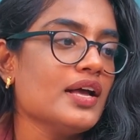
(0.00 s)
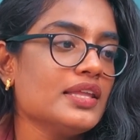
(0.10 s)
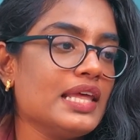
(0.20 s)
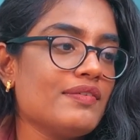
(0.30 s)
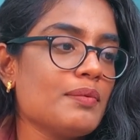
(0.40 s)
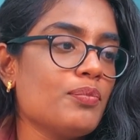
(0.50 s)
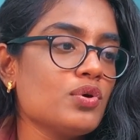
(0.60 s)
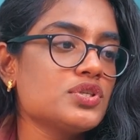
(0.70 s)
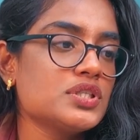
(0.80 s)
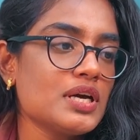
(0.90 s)
They were
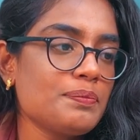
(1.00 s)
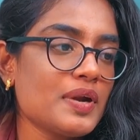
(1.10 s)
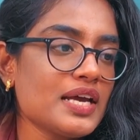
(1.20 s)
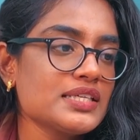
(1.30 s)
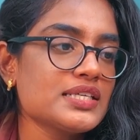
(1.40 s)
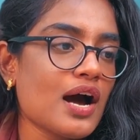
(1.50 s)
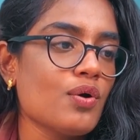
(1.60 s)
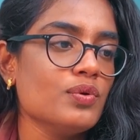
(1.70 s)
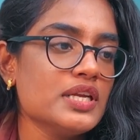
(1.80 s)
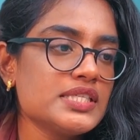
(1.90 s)
both surprised
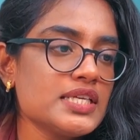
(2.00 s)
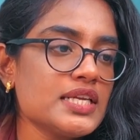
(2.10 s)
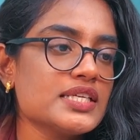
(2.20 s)
how little